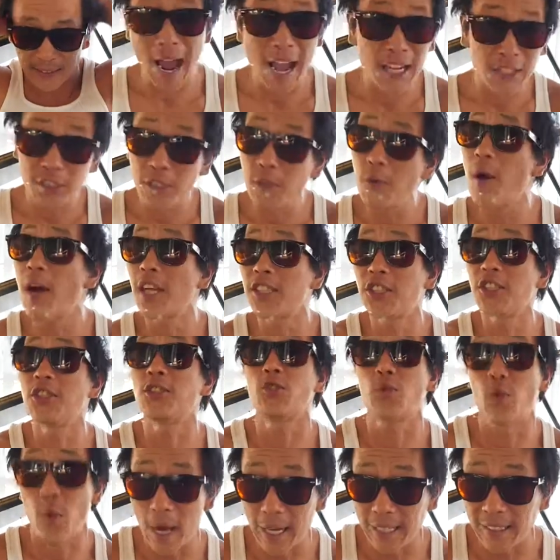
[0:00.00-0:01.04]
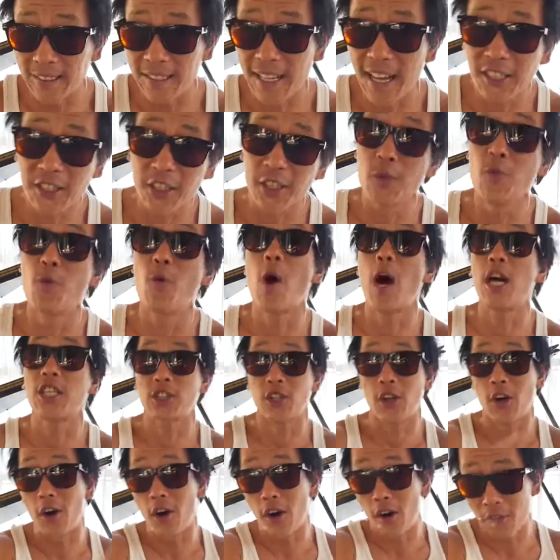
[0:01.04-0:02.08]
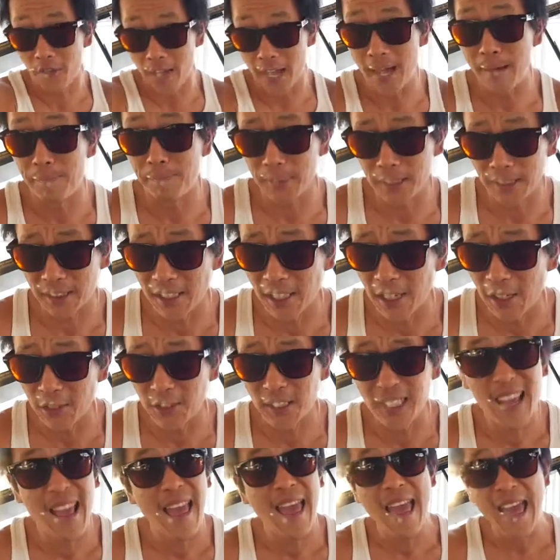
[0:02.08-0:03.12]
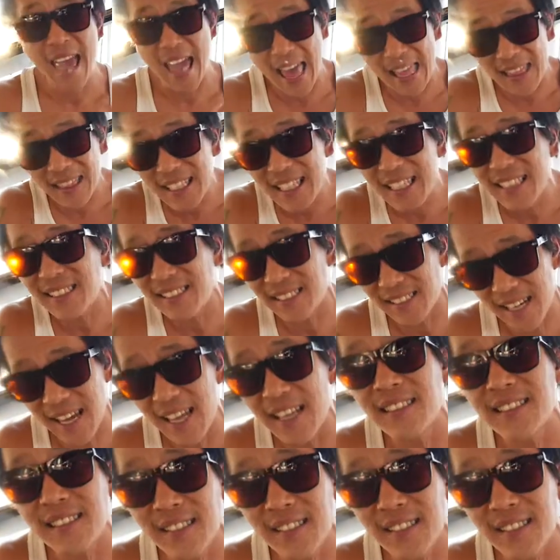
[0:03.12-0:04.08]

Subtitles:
And actually watch it twice. Actually watch all the episodes at least 10